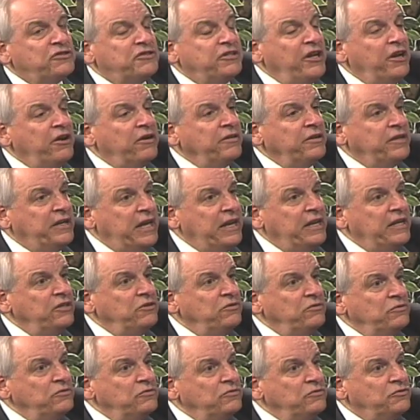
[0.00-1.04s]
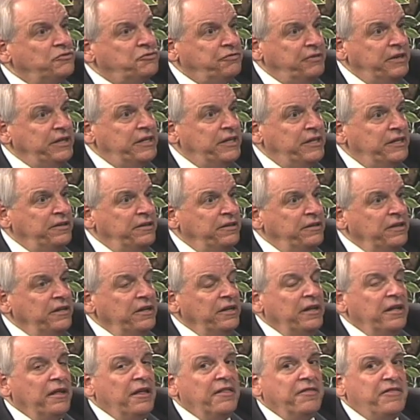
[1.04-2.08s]
there getting treated.
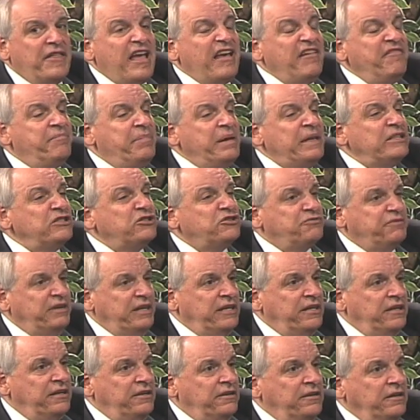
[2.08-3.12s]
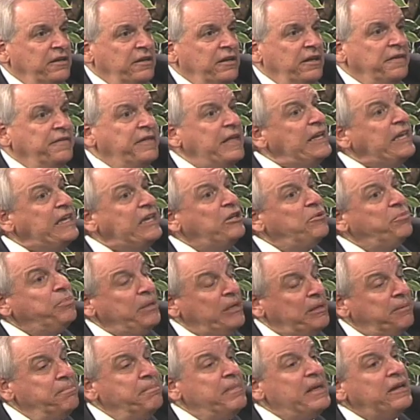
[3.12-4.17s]
They've been treated. They need to
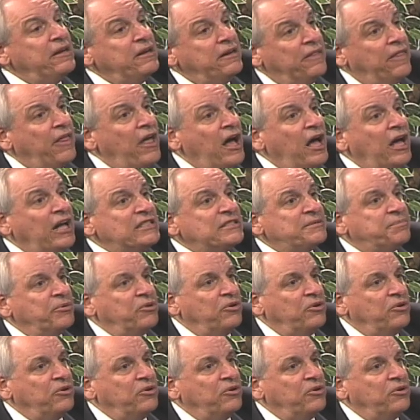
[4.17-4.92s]
be admitted to the hospital.